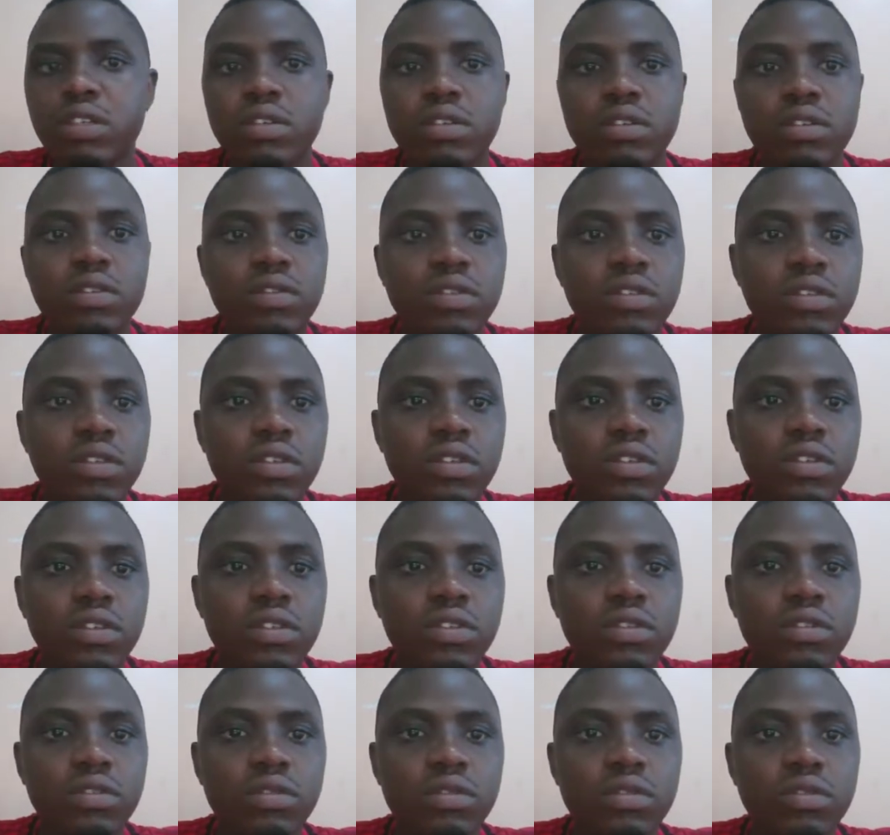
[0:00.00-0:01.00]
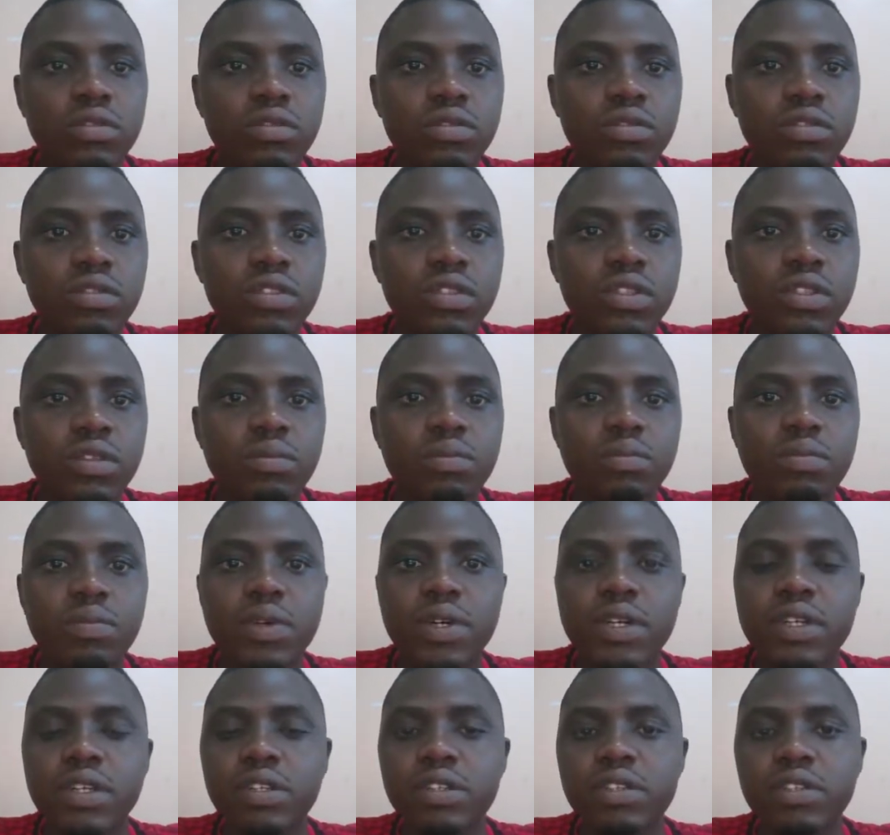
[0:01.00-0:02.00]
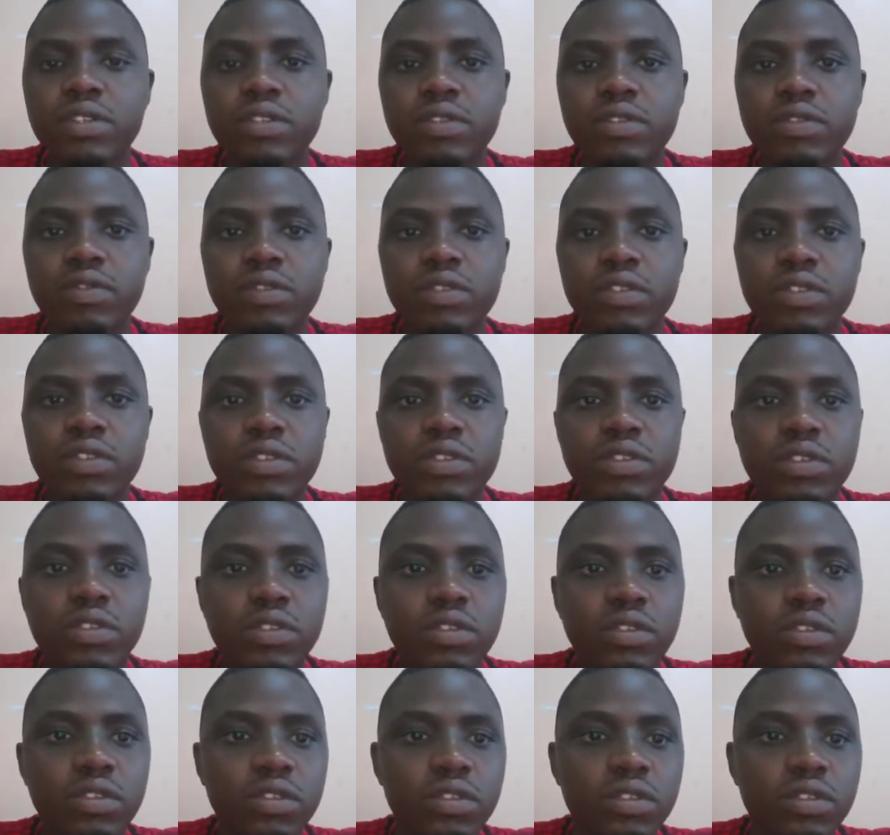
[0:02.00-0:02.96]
We forgot to use the partial view,